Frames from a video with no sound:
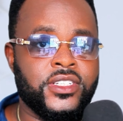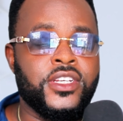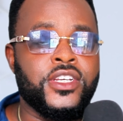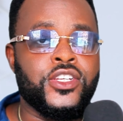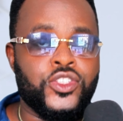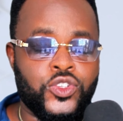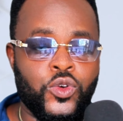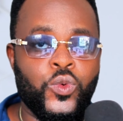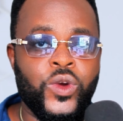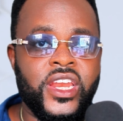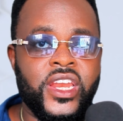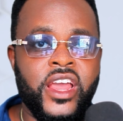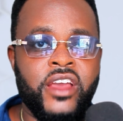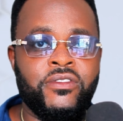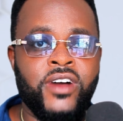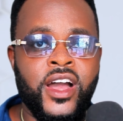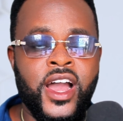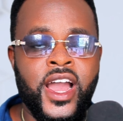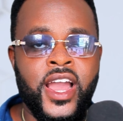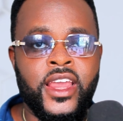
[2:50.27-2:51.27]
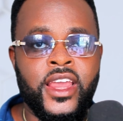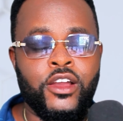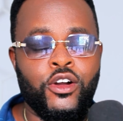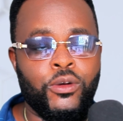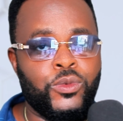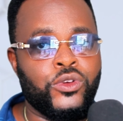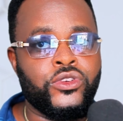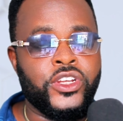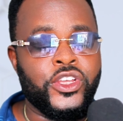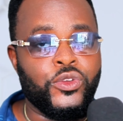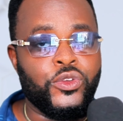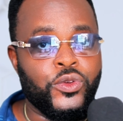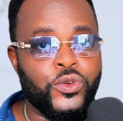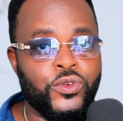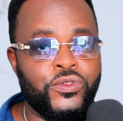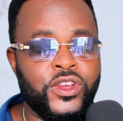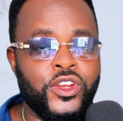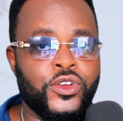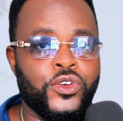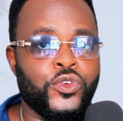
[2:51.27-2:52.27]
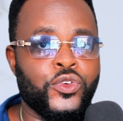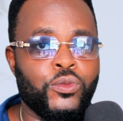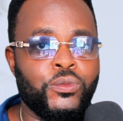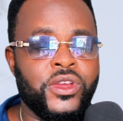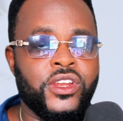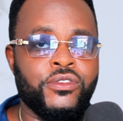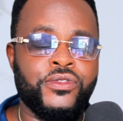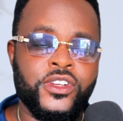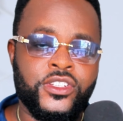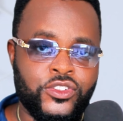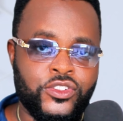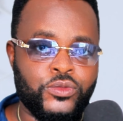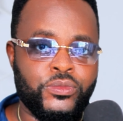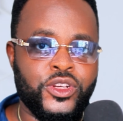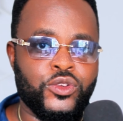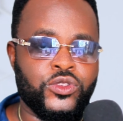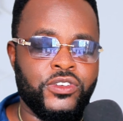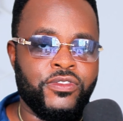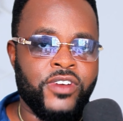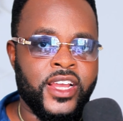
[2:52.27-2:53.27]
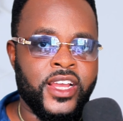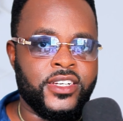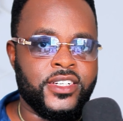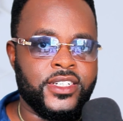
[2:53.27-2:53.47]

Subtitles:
So whenever I upload a new video, you'll be the first to be notified.